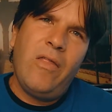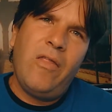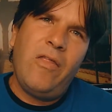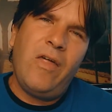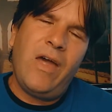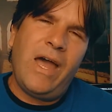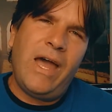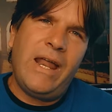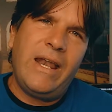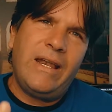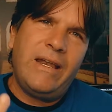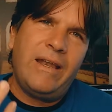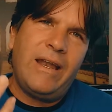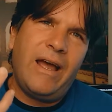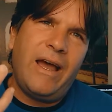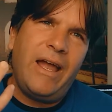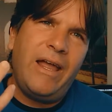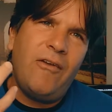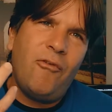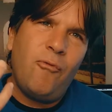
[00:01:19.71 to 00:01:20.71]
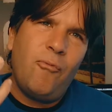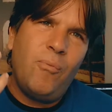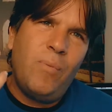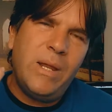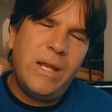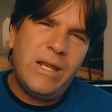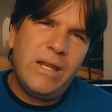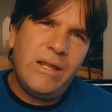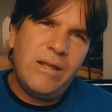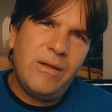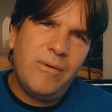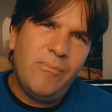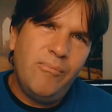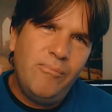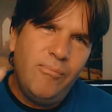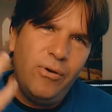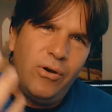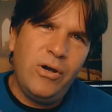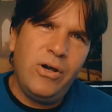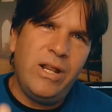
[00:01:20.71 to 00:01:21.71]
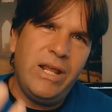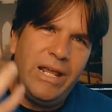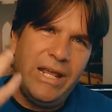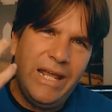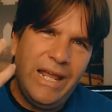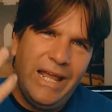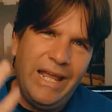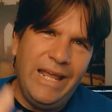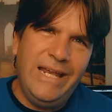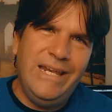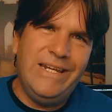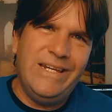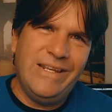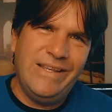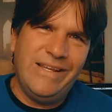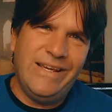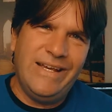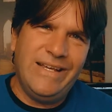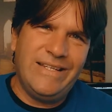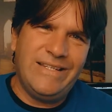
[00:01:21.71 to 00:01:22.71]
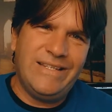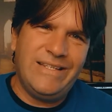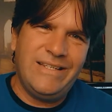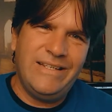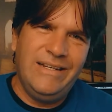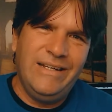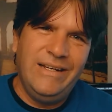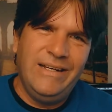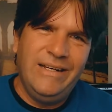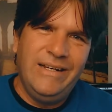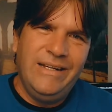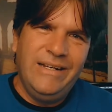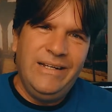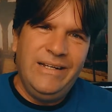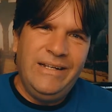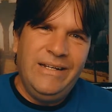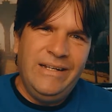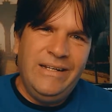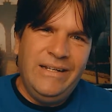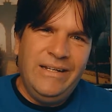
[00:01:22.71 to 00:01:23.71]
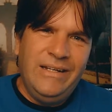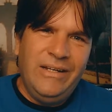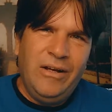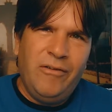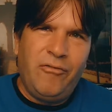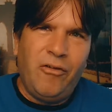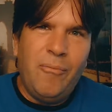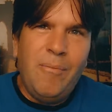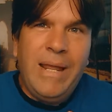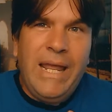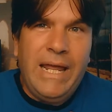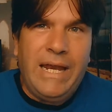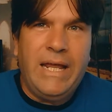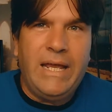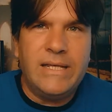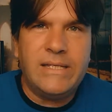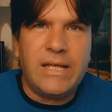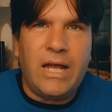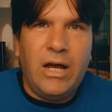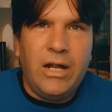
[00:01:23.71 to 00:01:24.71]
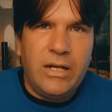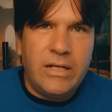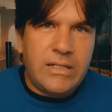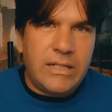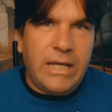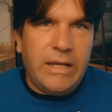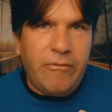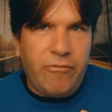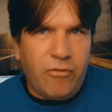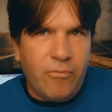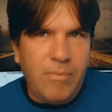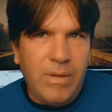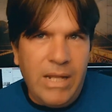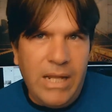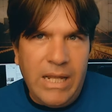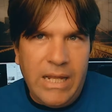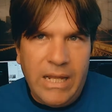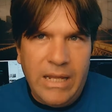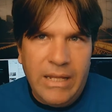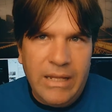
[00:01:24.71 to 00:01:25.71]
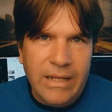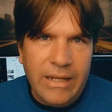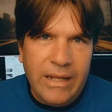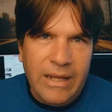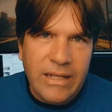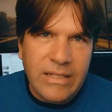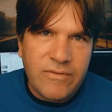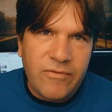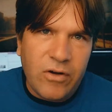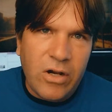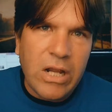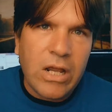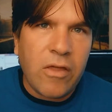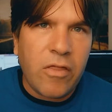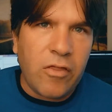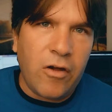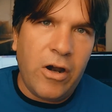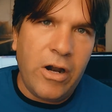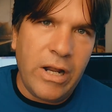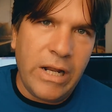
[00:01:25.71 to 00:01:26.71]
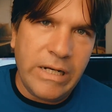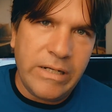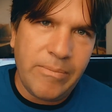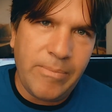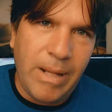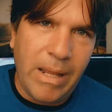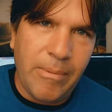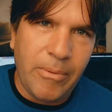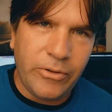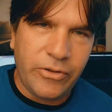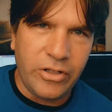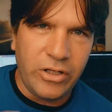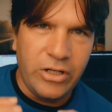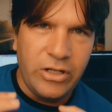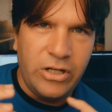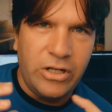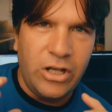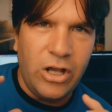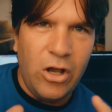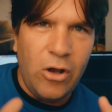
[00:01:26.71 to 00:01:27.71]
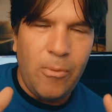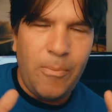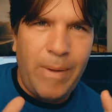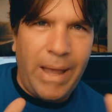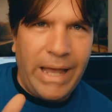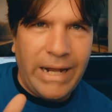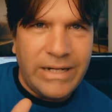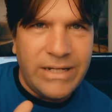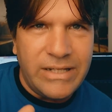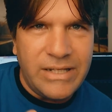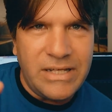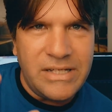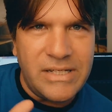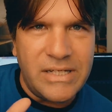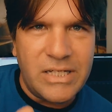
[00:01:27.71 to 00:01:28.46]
that I have been putting into this? For me it is, honestly. For me, it's very cathartic to be able to go back to these